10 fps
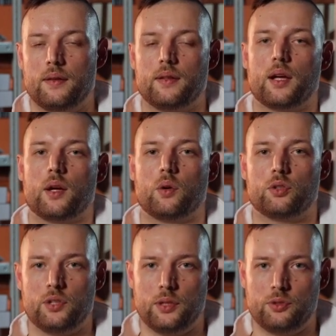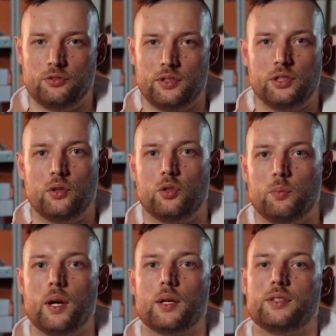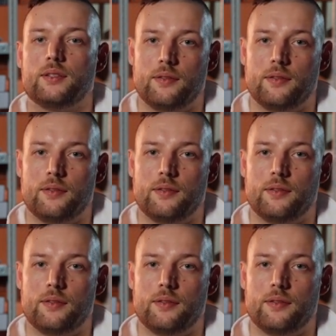They are also atmospheres, also bars.